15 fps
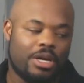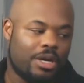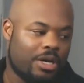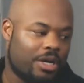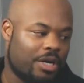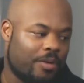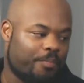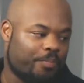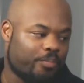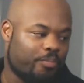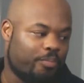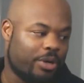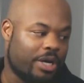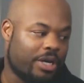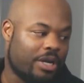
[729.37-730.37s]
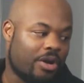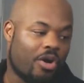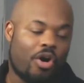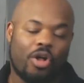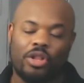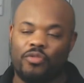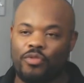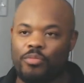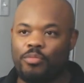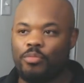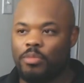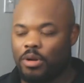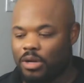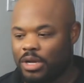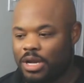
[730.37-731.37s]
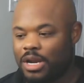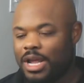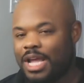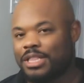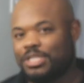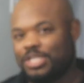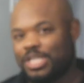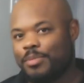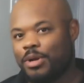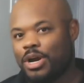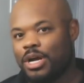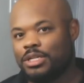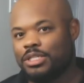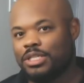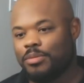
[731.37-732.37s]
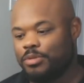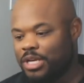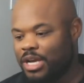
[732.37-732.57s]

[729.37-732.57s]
But all of them kind of had the same concept.